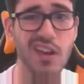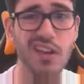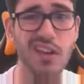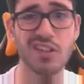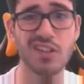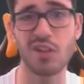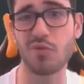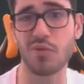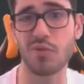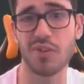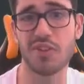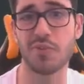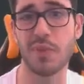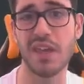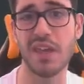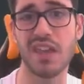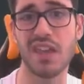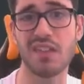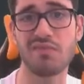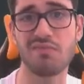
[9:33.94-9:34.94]
generally
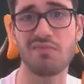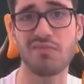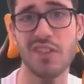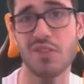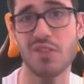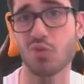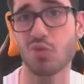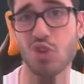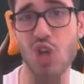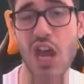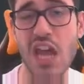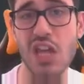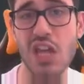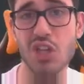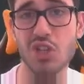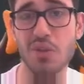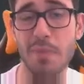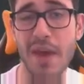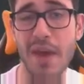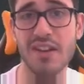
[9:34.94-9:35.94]
speaking, this will change
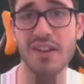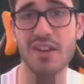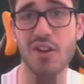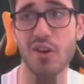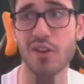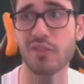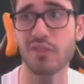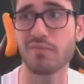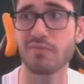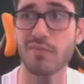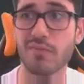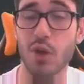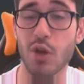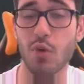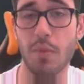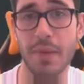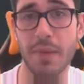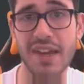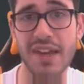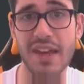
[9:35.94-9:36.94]
depending on who we're
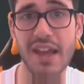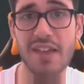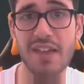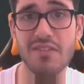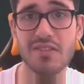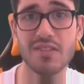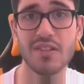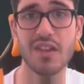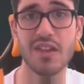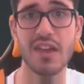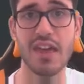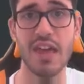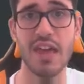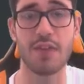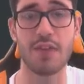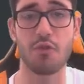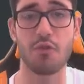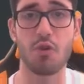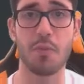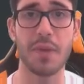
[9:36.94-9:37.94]
playing against.
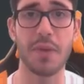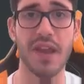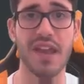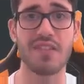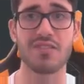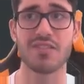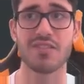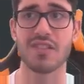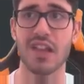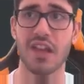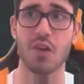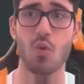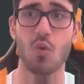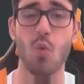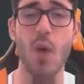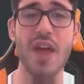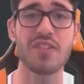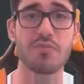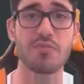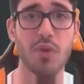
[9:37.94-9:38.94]
If we're up against like a
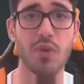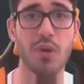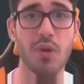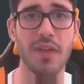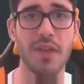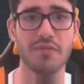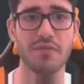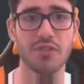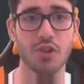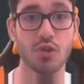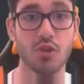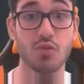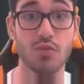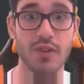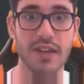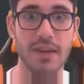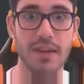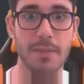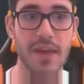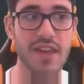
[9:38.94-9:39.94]
West Brom that have two
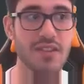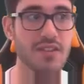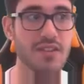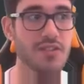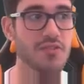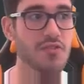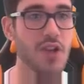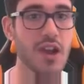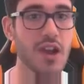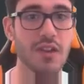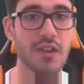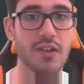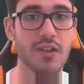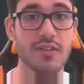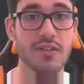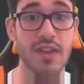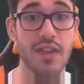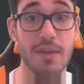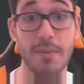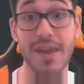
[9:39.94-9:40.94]
really pacey
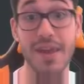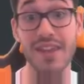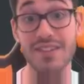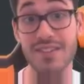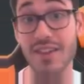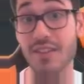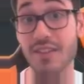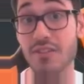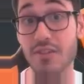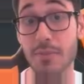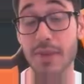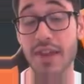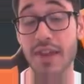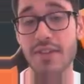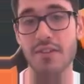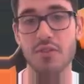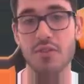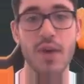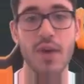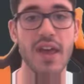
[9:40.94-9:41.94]
strikers, it makes sense to play
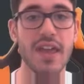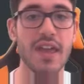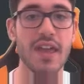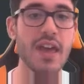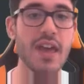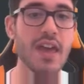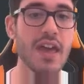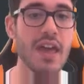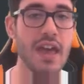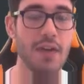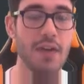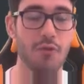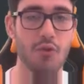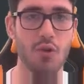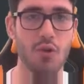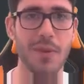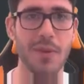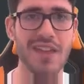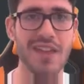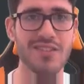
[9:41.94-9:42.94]
this way. If we're
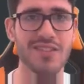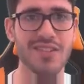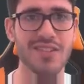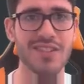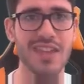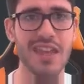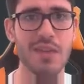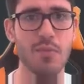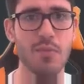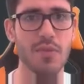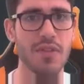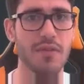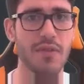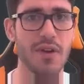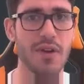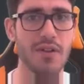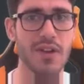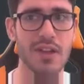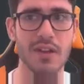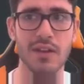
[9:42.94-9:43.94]
up against a team with a
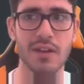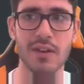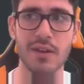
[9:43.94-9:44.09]
very